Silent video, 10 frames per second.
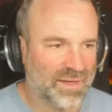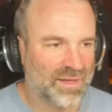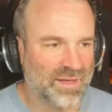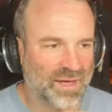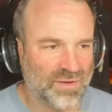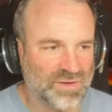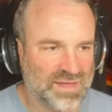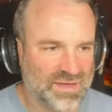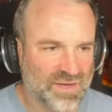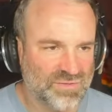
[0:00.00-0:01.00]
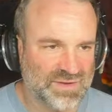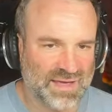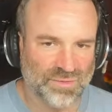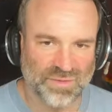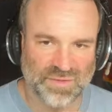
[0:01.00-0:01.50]
only go
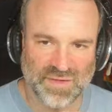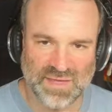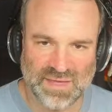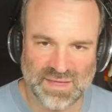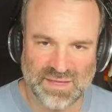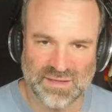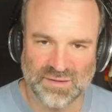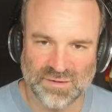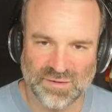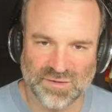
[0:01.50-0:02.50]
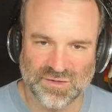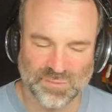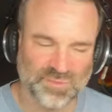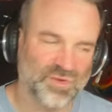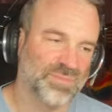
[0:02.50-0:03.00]
down the
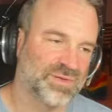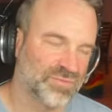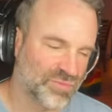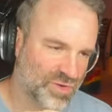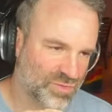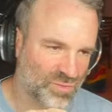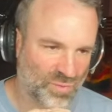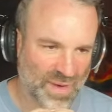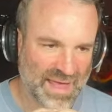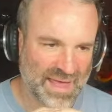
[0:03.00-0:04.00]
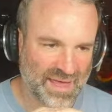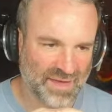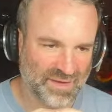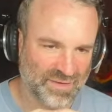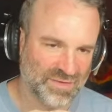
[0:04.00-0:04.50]
subscription route where
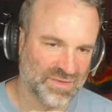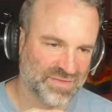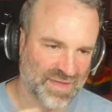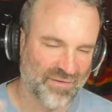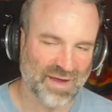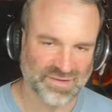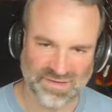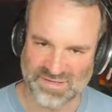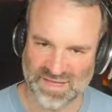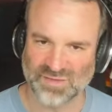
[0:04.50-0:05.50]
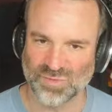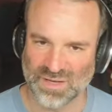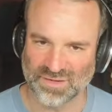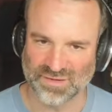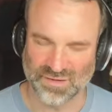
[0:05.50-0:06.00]
there actually genuinely
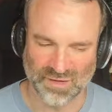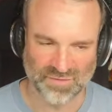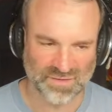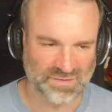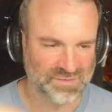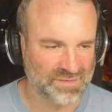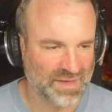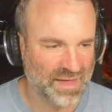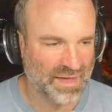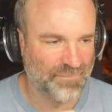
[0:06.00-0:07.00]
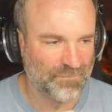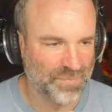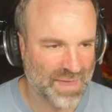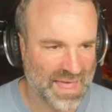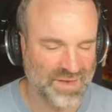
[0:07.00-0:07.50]
is a service.
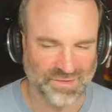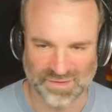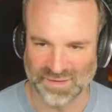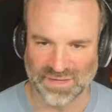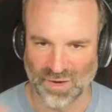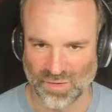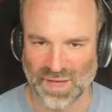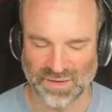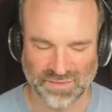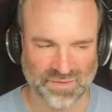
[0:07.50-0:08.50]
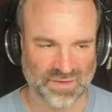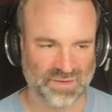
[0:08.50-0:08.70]
Hence, like the